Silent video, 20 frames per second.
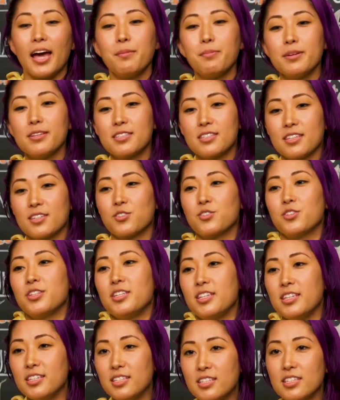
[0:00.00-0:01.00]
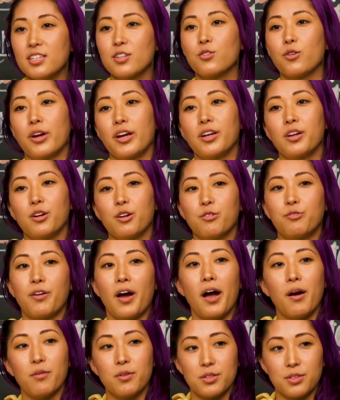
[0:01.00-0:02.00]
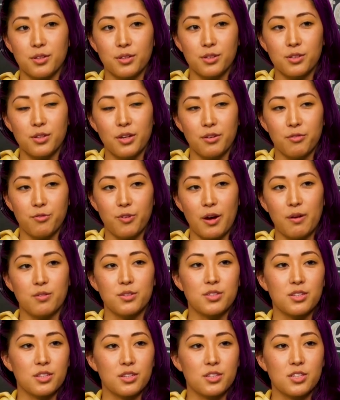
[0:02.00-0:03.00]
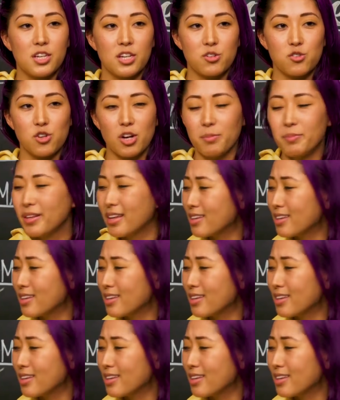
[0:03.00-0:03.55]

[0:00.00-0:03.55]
I'd be such an easy grader if I was a if I was a teacher. I'd be